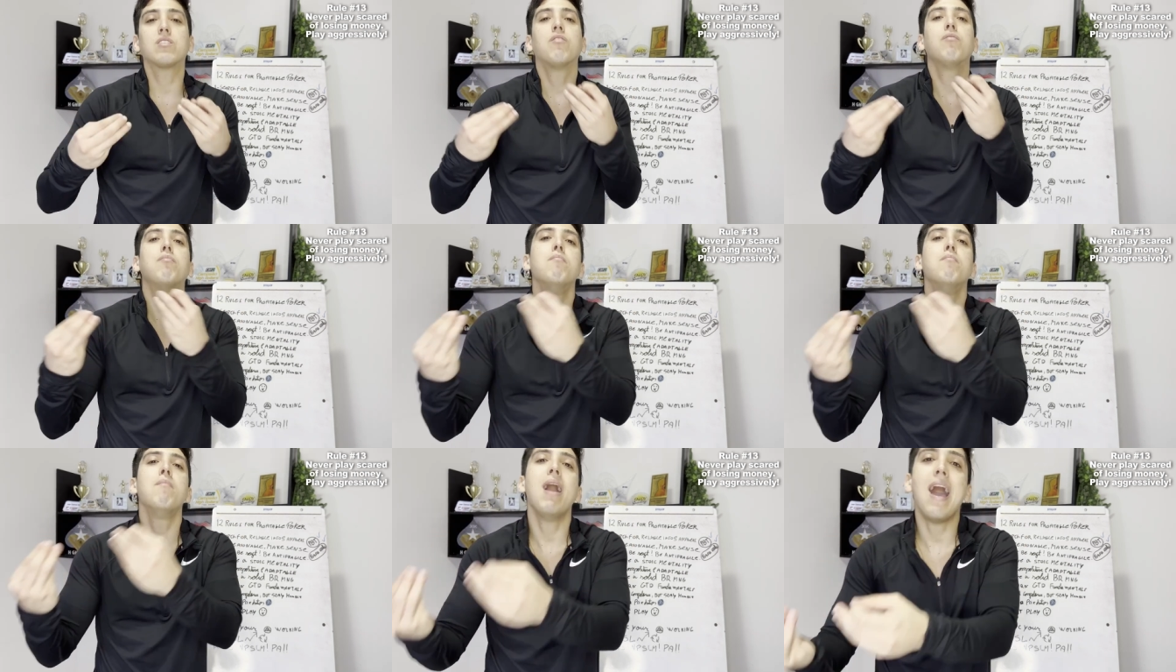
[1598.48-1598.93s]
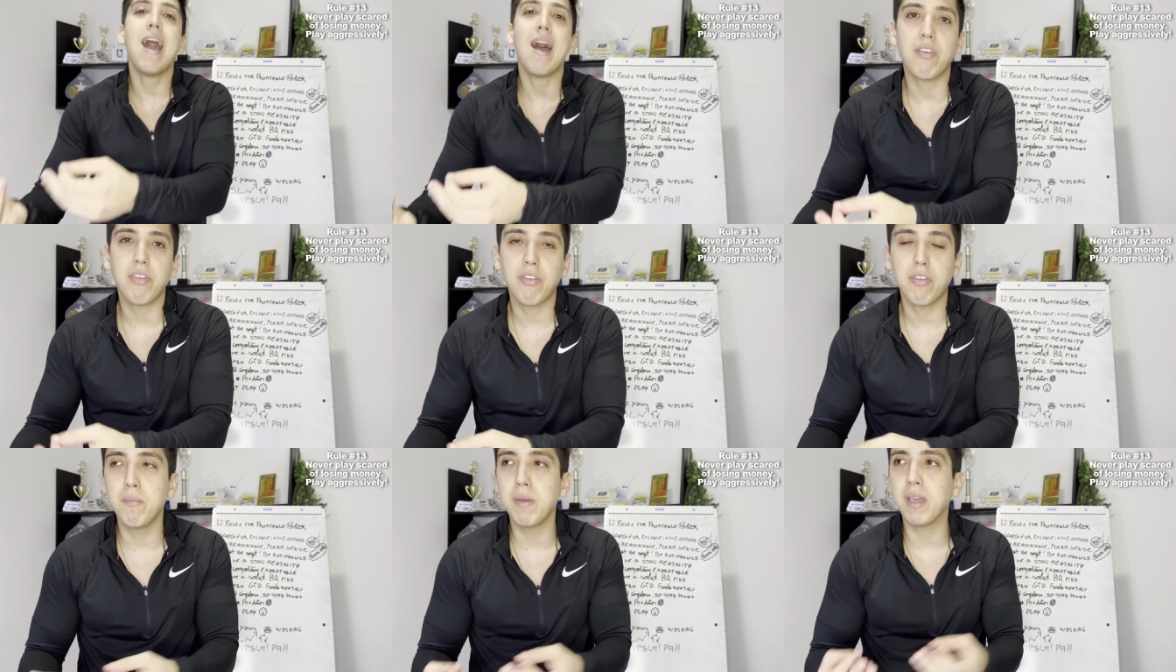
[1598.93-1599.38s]
of
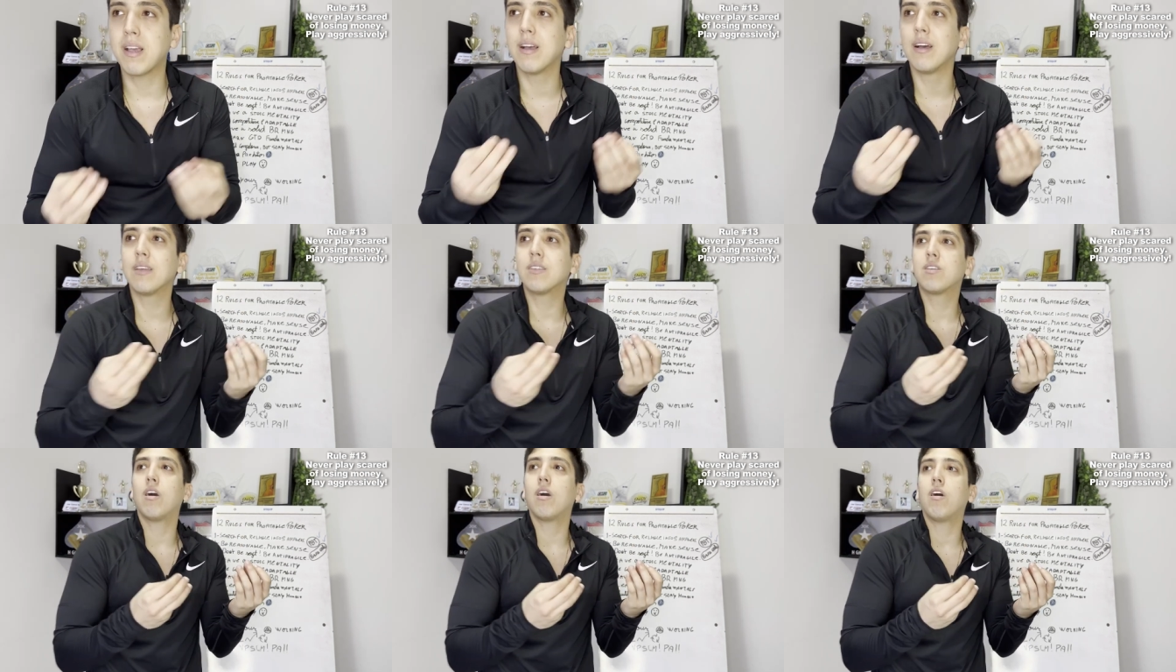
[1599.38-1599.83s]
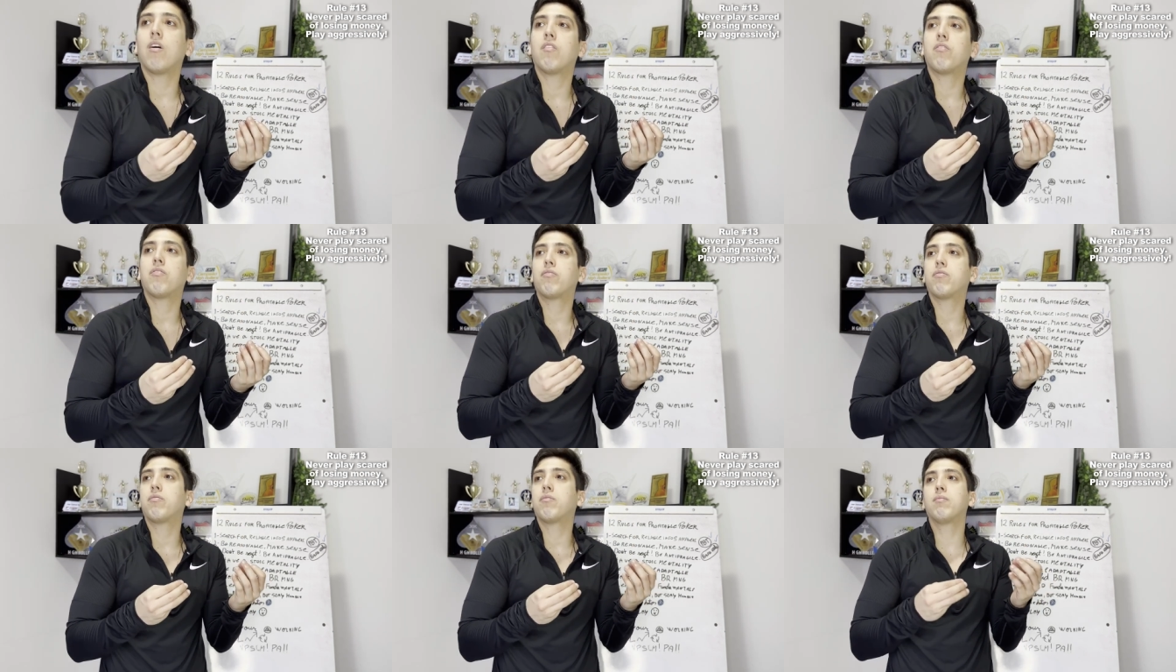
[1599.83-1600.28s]
math, because
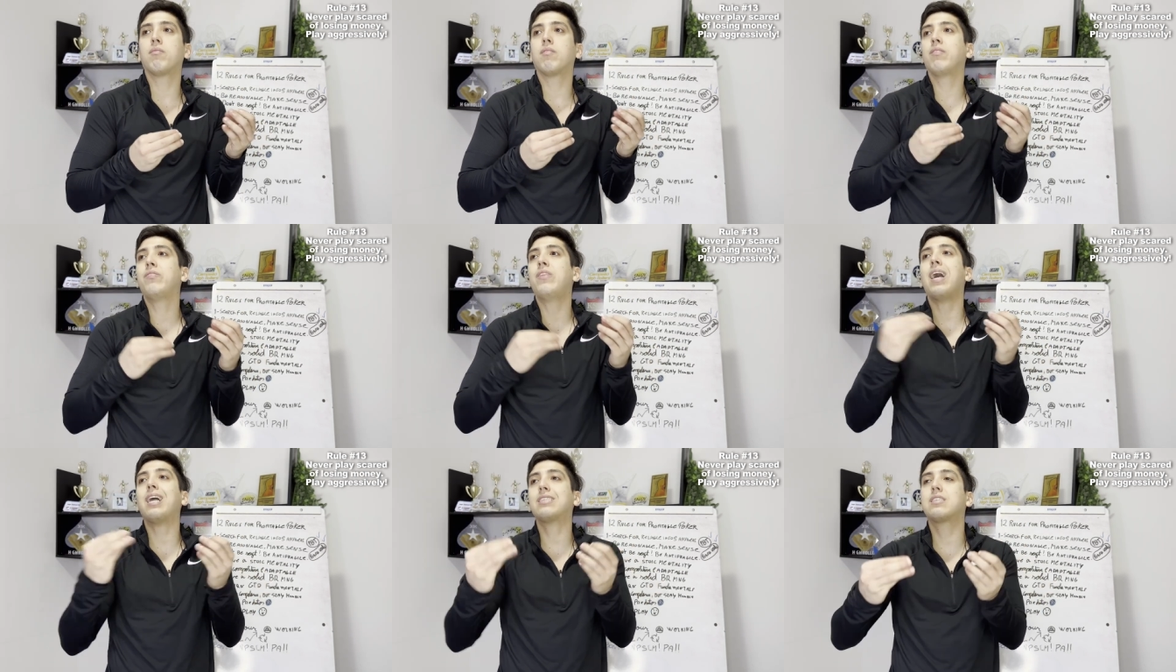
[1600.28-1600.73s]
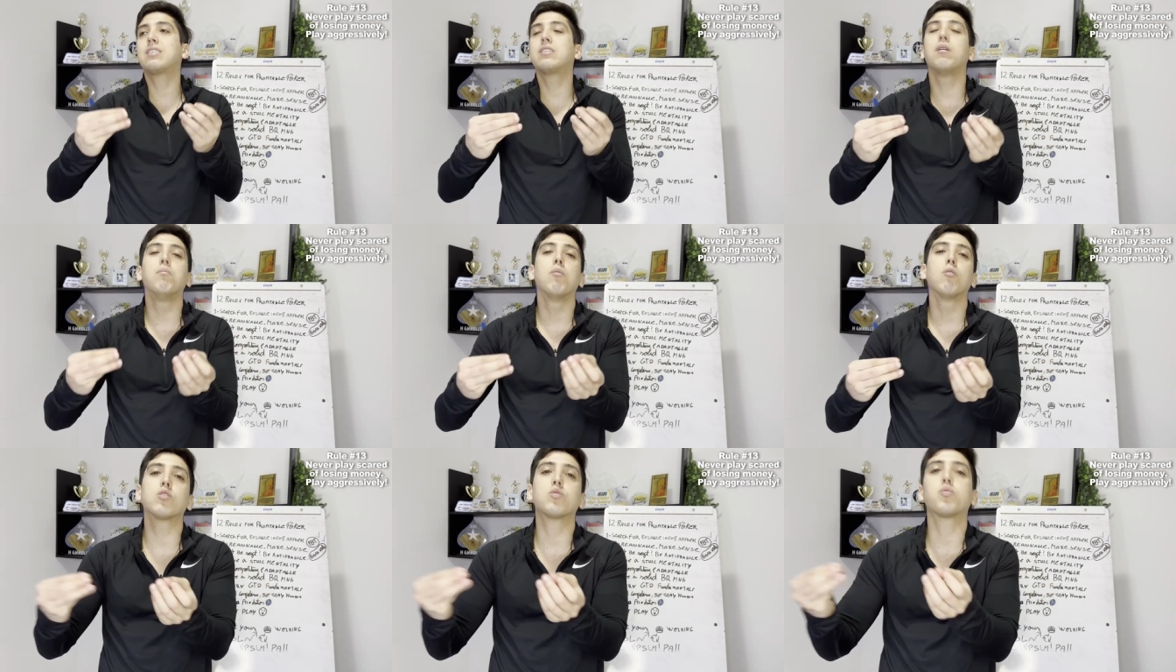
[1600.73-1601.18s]
of that's the
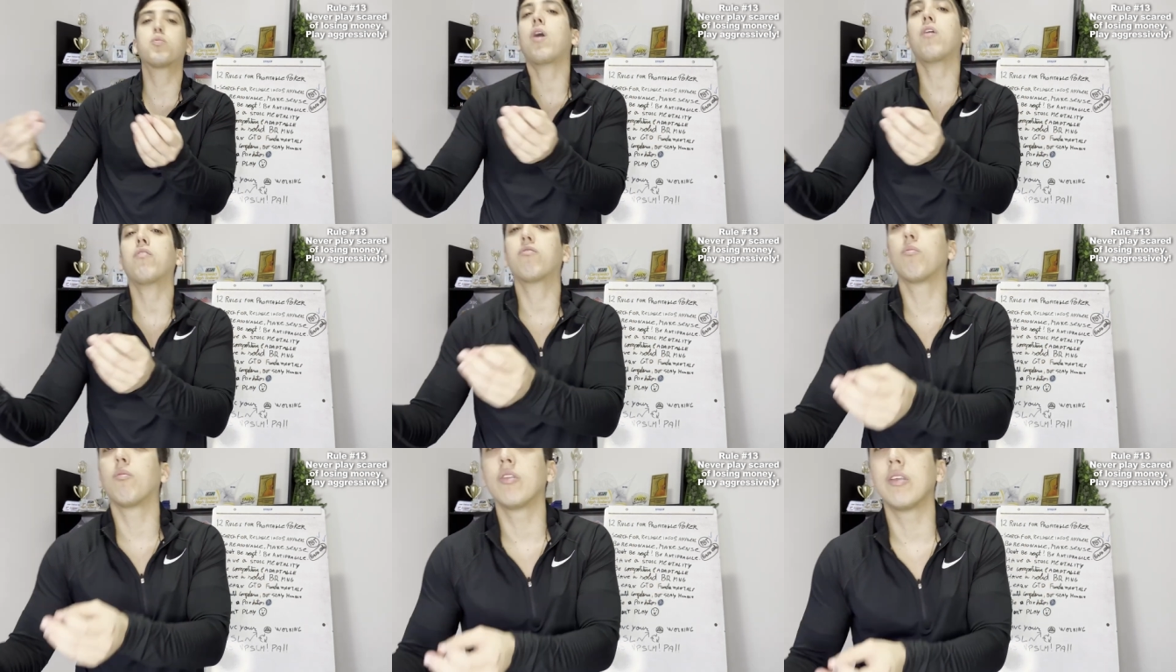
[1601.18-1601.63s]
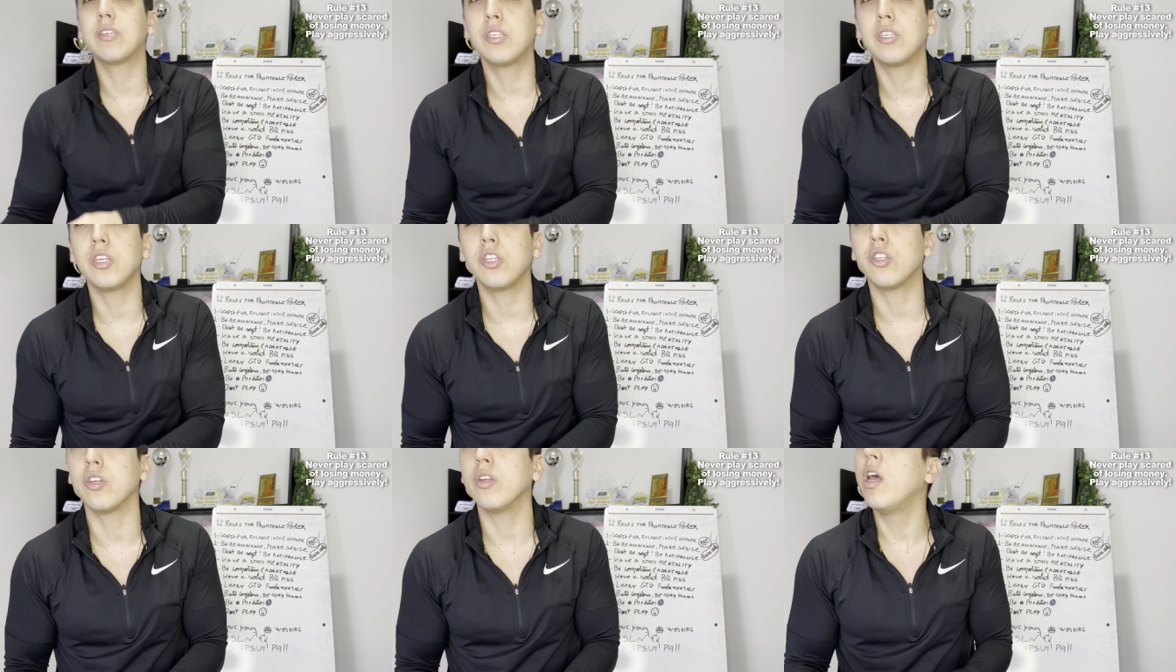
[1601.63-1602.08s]
most profitable
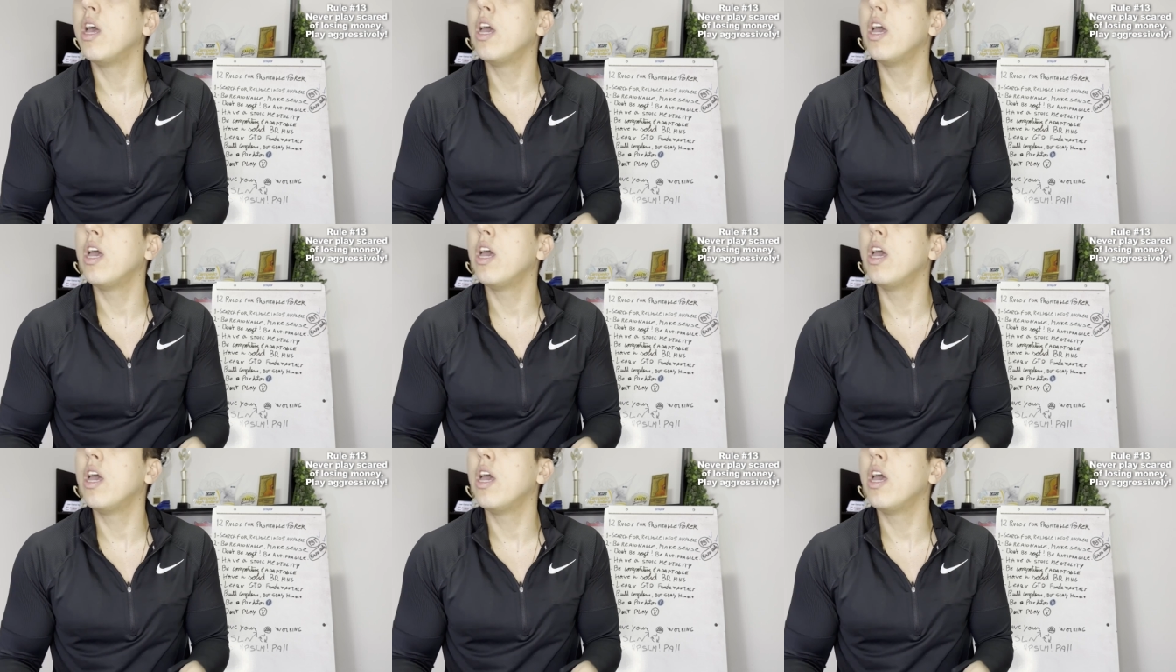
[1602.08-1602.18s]
decision,